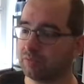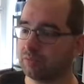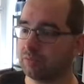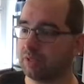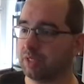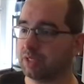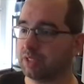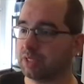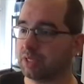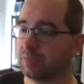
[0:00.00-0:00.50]

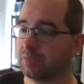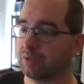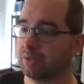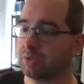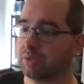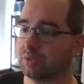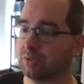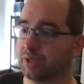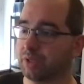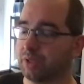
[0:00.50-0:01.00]
examples
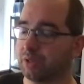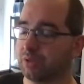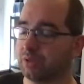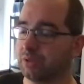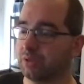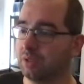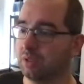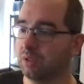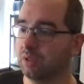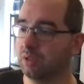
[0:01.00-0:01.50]
where
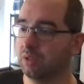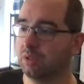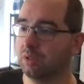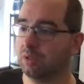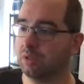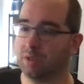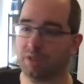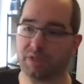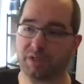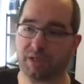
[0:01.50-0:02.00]

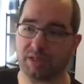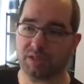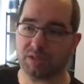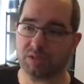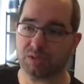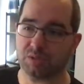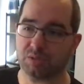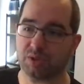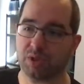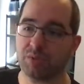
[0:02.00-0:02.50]
and
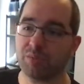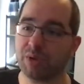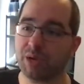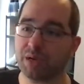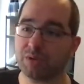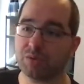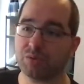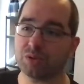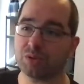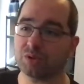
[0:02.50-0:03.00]
cases where you
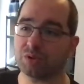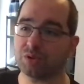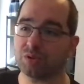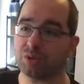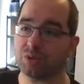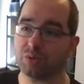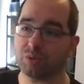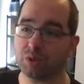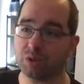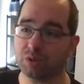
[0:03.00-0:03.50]
might want to do
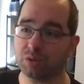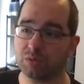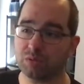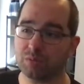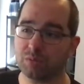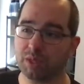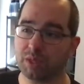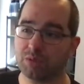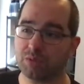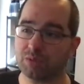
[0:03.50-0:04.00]
the one
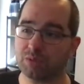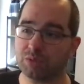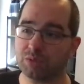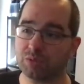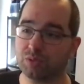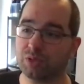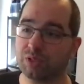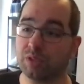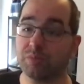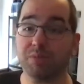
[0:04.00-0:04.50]
might want to do
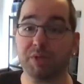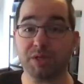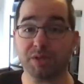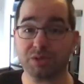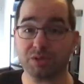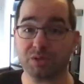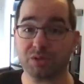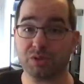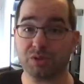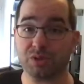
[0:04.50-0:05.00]
the in-place
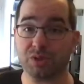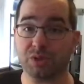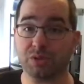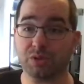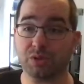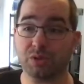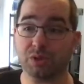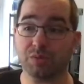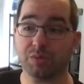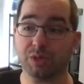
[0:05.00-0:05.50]
sorting
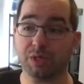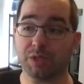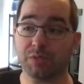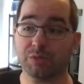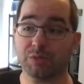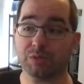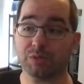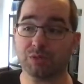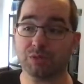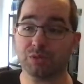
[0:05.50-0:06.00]
or you might
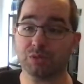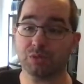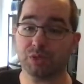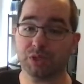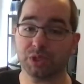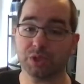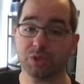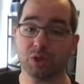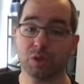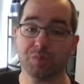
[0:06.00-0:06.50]
want to do the
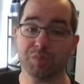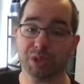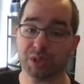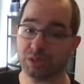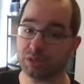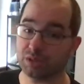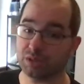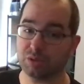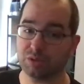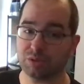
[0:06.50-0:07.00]
copied
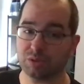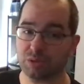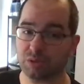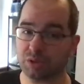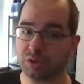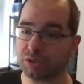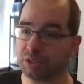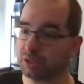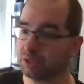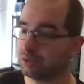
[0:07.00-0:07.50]

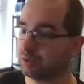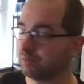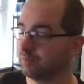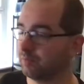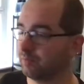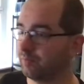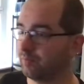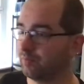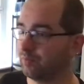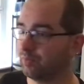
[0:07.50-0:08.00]
sorting
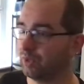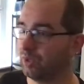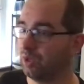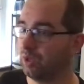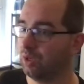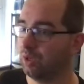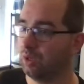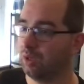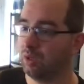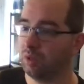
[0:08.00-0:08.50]

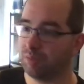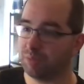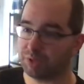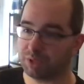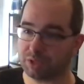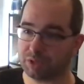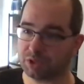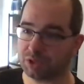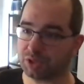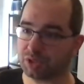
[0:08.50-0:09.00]
but
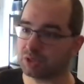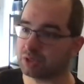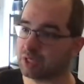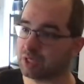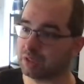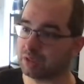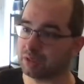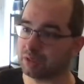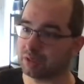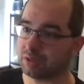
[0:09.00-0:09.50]
that's just to
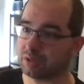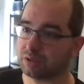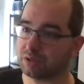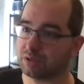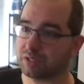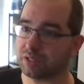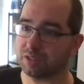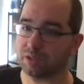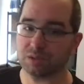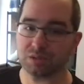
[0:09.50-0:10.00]
get the, the
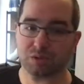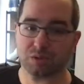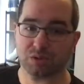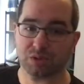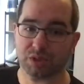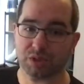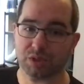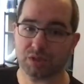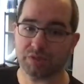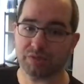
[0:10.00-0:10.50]
standard
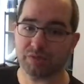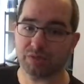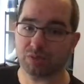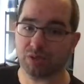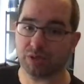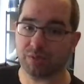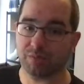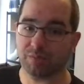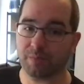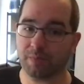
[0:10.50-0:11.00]
sorting out of the
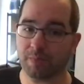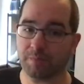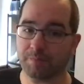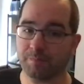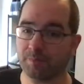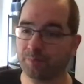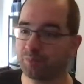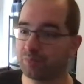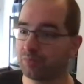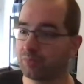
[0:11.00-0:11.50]
way
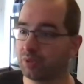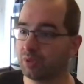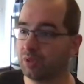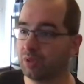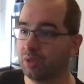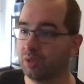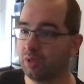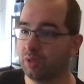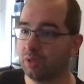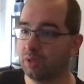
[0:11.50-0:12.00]

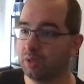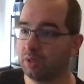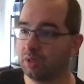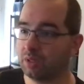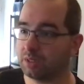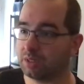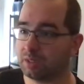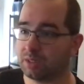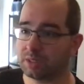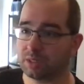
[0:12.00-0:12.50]

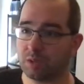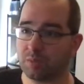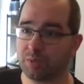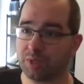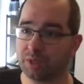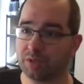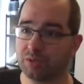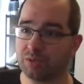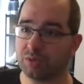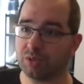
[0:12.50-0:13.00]
Let, let's go
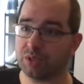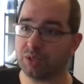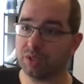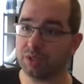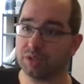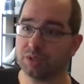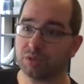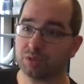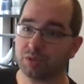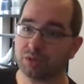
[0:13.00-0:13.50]
back to the
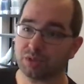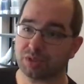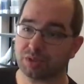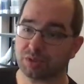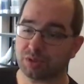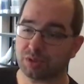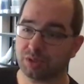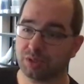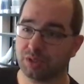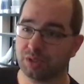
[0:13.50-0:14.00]
int array
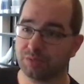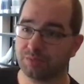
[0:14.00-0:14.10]
sorting